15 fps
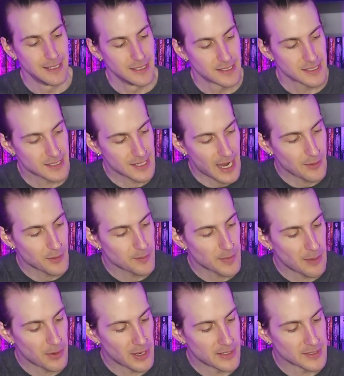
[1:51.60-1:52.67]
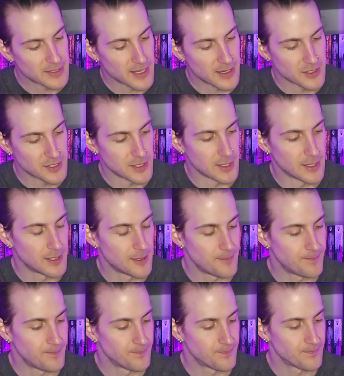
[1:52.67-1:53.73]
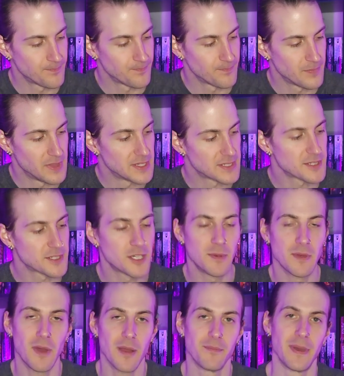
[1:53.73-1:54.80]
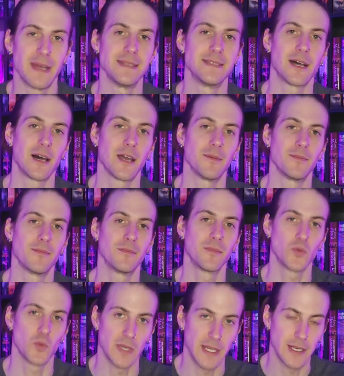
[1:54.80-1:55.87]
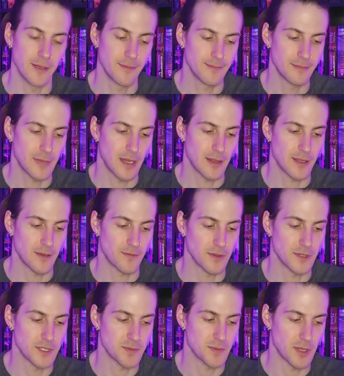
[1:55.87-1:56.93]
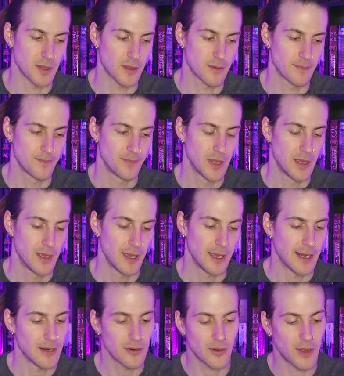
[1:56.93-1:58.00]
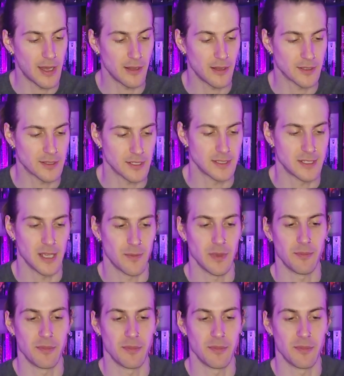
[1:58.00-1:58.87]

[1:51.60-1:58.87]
Skyward by Brandon Sanderson. This is going to be my bedtime read, I think, for this month. And I don't know how long it's going to take me.